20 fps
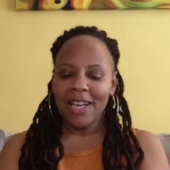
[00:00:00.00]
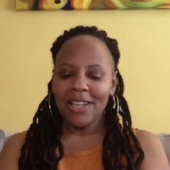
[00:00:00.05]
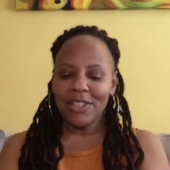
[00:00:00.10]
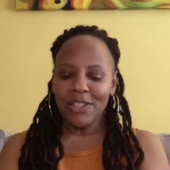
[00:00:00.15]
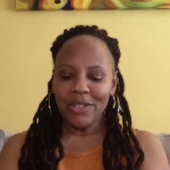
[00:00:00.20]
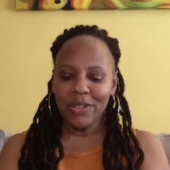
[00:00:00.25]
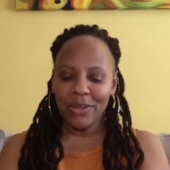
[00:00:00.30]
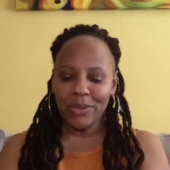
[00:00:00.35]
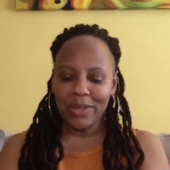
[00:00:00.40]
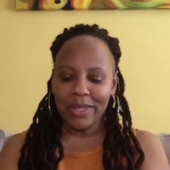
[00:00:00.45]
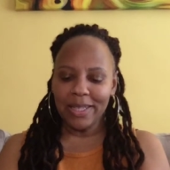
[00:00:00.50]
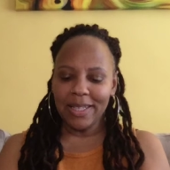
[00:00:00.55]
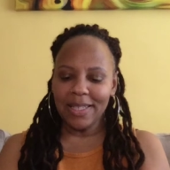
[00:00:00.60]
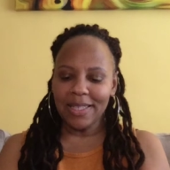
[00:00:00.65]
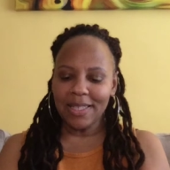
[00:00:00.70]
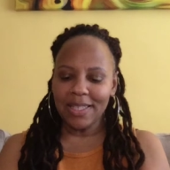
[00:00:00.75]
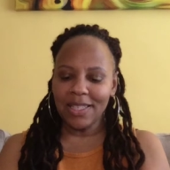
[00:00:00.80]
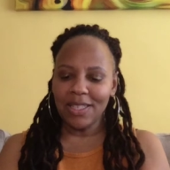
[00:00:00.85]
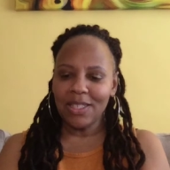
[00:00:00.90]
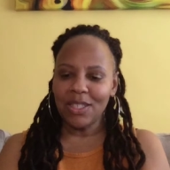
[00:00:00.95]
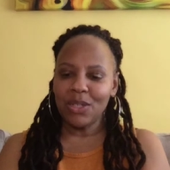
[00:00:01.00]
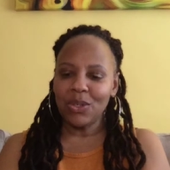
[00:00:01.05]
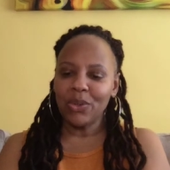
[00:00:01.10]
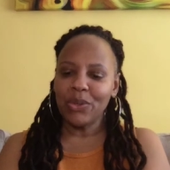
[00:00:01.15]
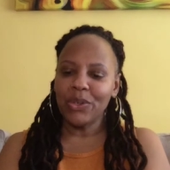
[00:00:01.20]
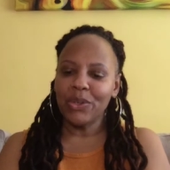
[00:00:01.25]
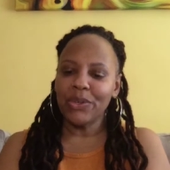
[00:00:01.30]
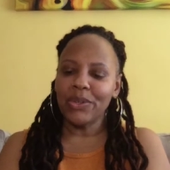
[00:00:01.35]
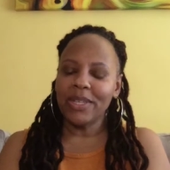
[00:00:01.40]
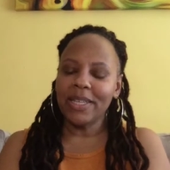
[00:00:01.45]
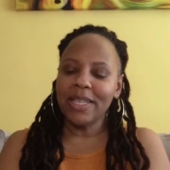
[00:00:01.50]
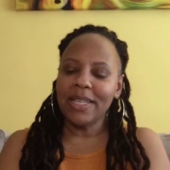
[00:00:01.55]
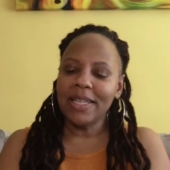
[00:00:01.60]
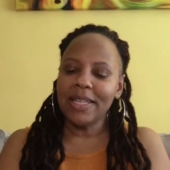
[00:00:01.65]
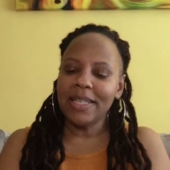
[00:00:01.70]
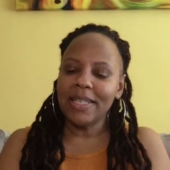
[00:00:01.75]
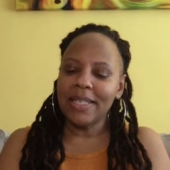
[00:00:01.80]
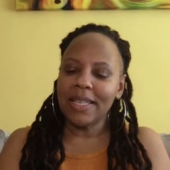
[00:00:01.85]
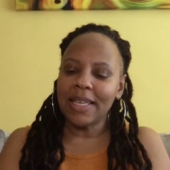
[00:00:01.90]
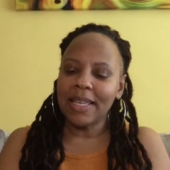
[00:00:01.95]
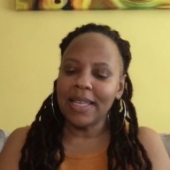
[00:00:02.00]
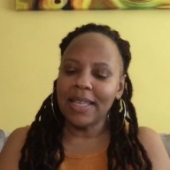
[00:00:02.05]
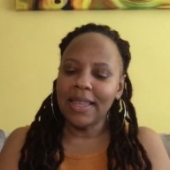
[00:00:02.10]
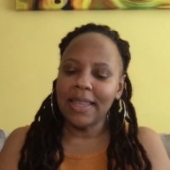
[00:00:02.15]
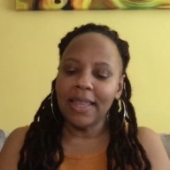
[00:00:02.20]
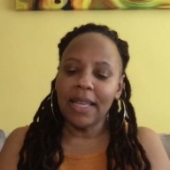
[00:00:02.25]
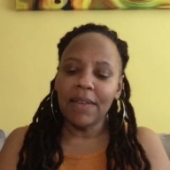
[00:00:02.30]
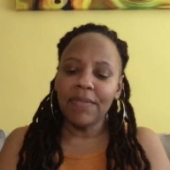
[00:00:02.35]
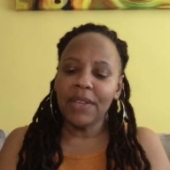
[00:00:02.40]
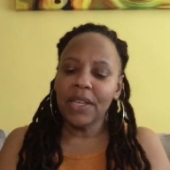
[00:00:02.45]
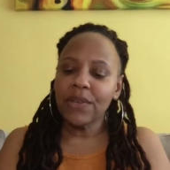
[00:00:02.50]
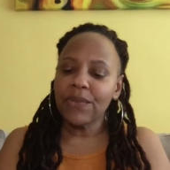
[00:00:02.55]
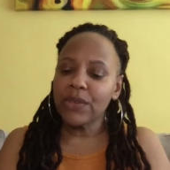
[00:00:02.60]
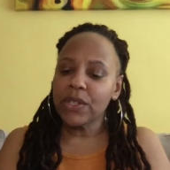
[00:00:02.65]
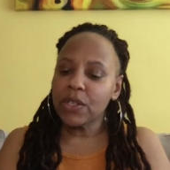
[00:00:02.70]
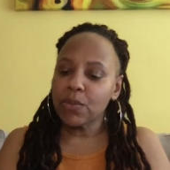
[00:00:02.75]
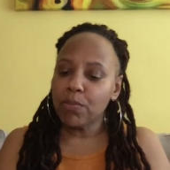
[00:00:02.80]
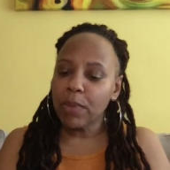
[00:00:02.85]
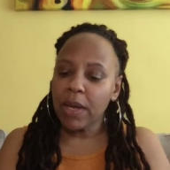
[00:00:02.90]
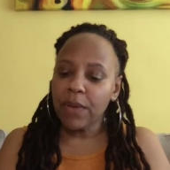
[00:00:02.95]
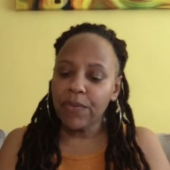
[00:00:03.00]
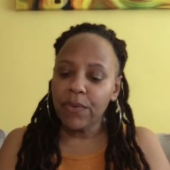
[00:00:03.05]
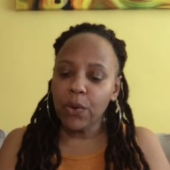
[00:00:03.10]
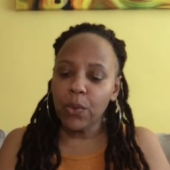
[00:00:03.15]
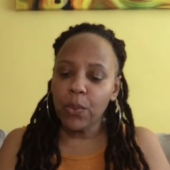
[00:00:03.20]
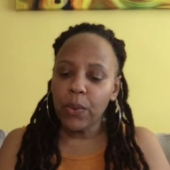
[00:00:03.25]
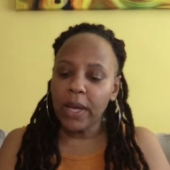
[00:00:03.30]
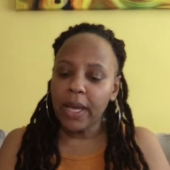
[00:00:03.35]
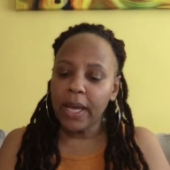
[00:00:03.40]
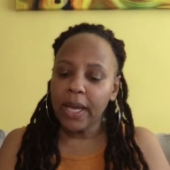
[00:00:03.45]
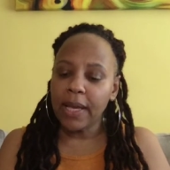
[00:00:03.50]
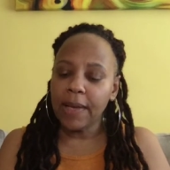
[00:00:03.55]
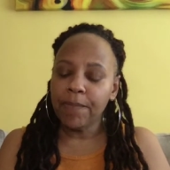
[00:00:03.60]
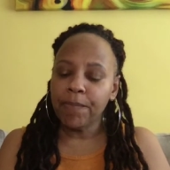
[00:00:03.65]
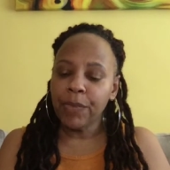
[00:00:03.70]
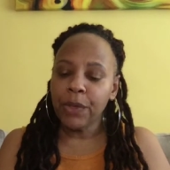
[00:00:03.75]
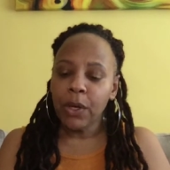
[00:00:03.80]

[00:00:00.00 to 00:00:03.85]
Do you listen to your needs in a loving, respectful way?